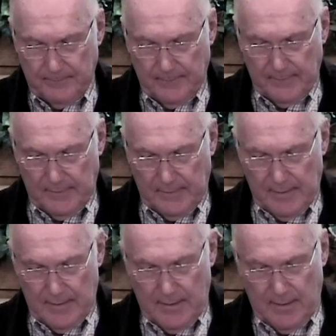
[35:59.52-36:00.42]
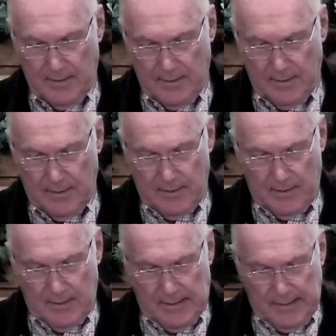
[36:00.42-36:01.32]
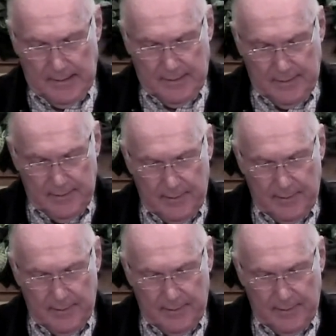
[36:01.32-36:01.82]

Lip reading: Nobody speaks.